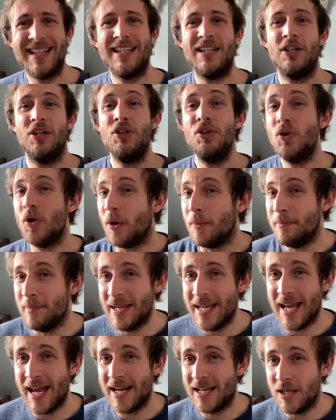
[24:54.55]
not
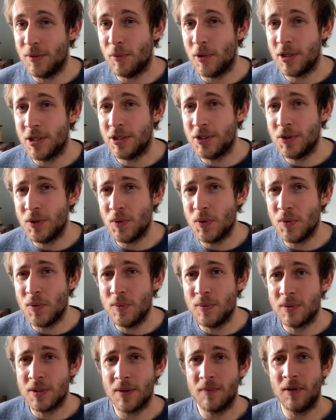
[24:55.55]
meet anyone at
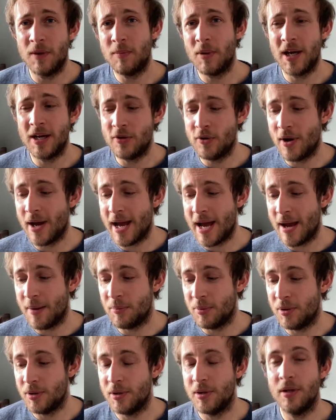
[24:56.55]
all. Something might not
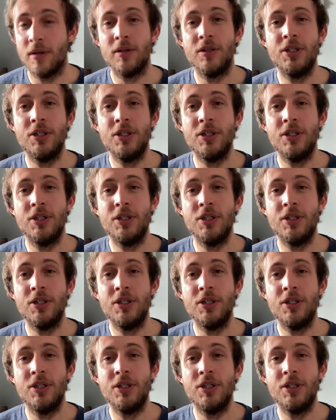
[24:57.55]
happen.